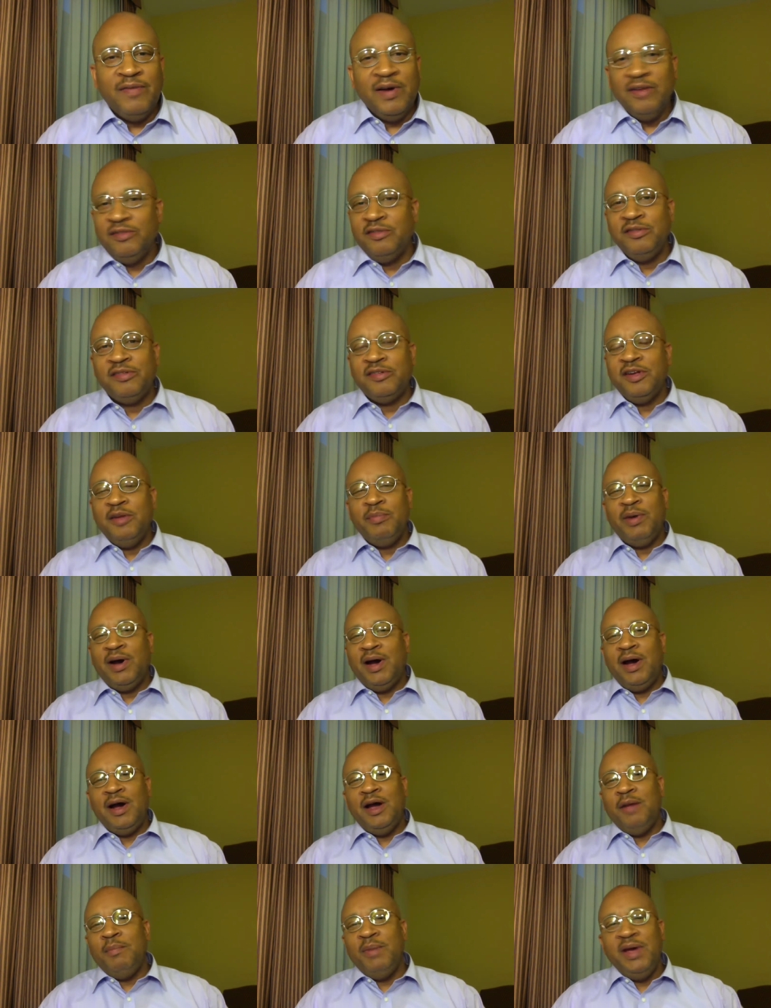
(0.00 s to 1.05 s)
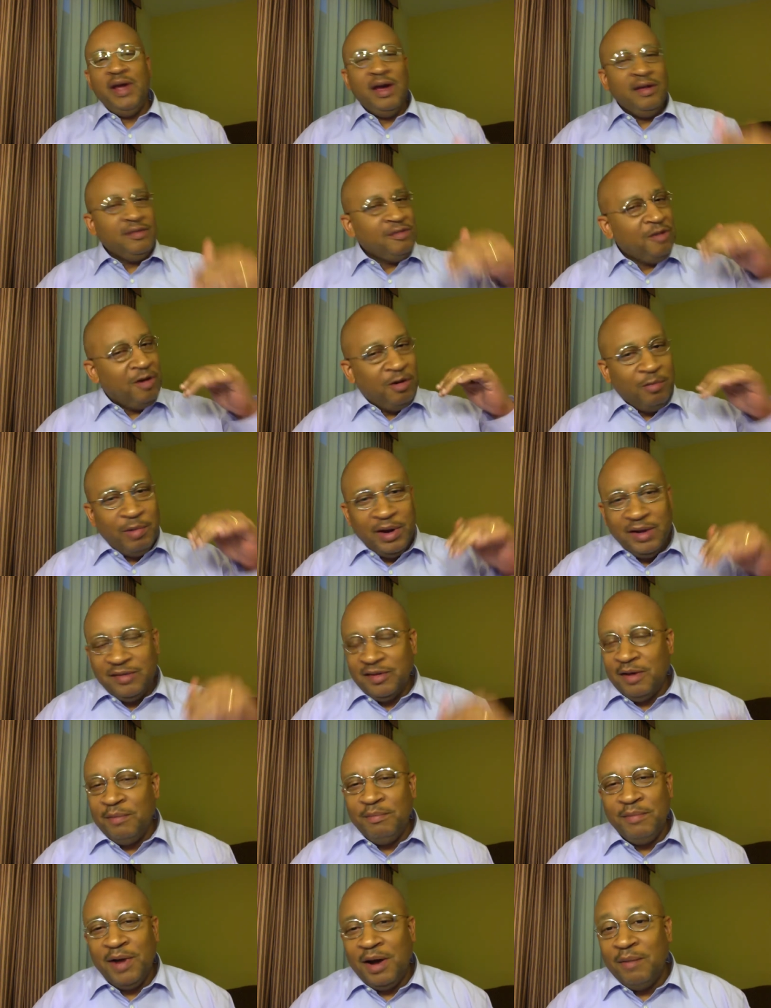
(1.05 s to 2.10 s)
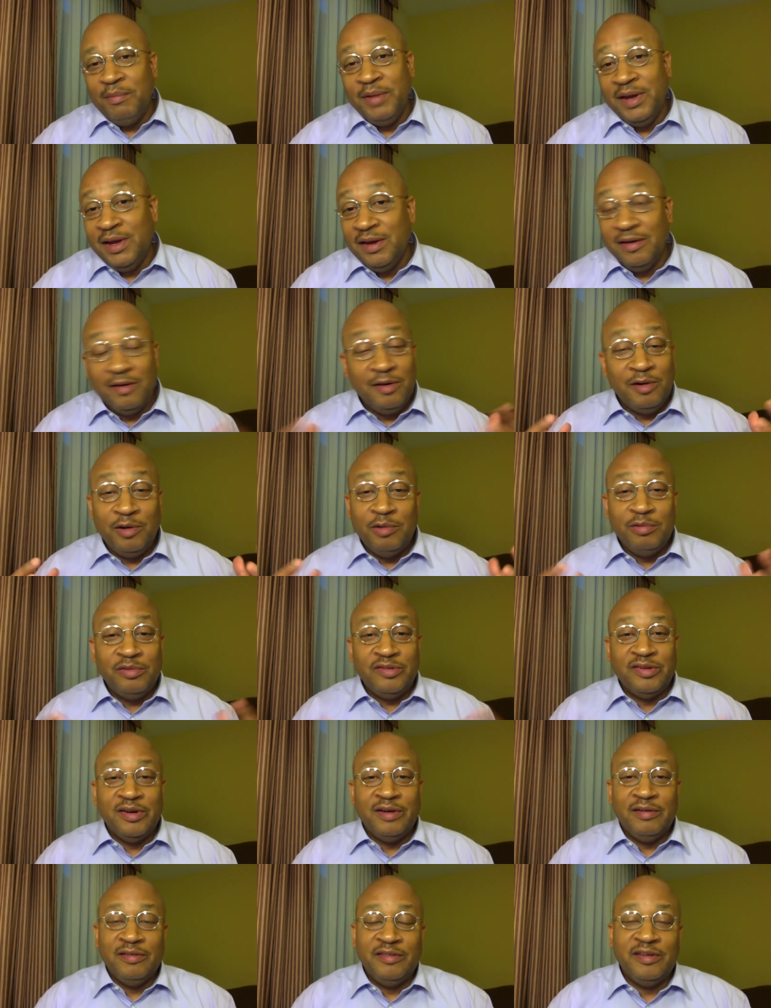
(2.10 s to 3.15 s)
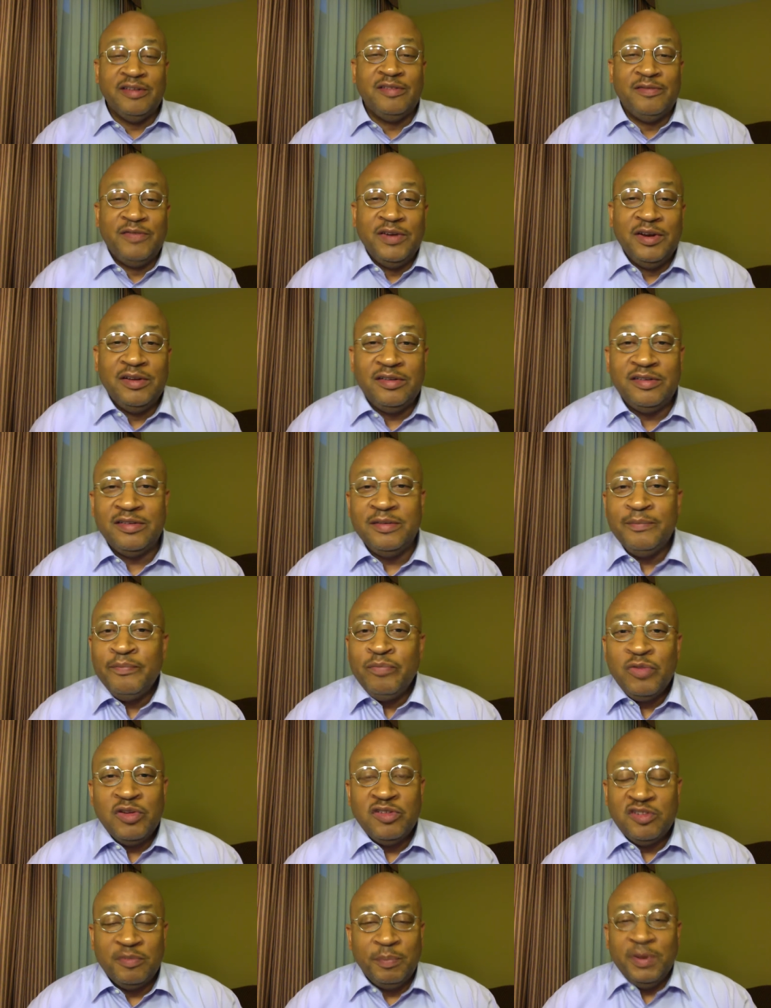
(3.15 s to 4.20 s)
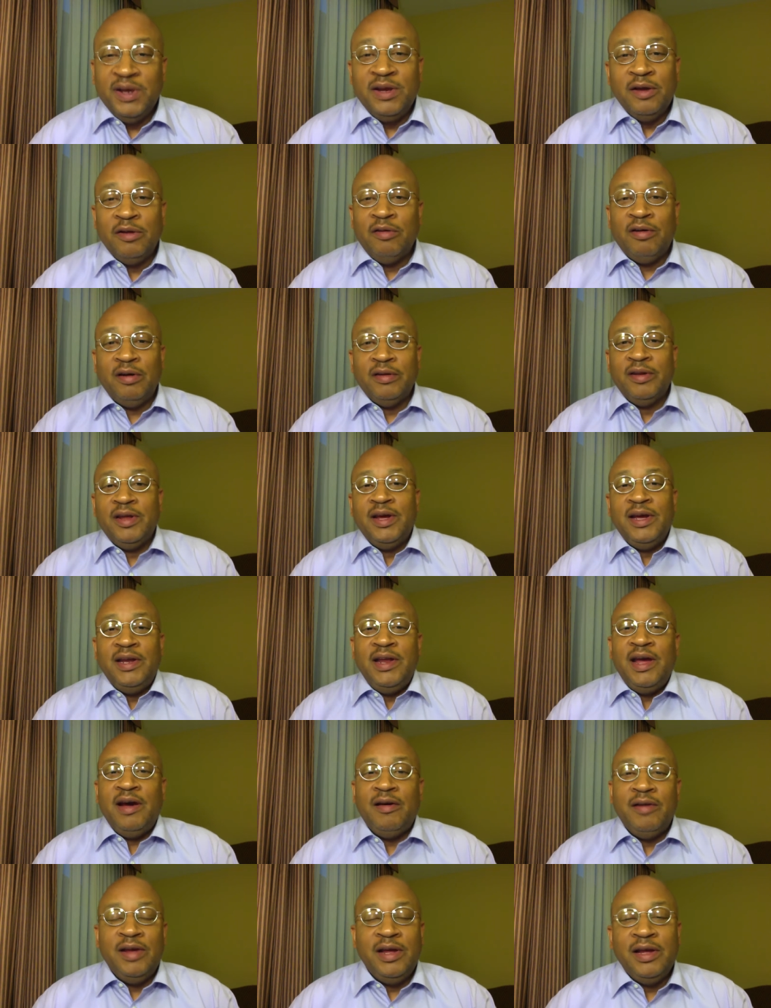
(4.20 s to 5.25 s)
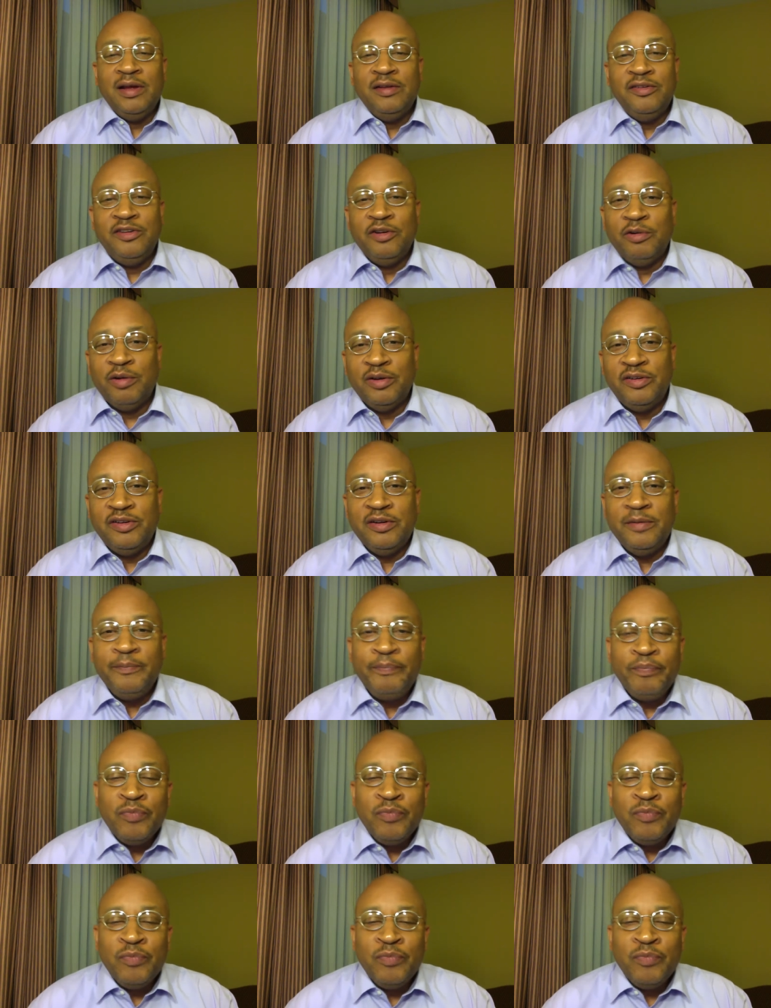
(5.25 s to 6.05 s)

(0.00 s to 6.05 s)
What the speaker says: As you see behind me, as always, I'm here in a hotel. Just finished speaking all day down here in Georgia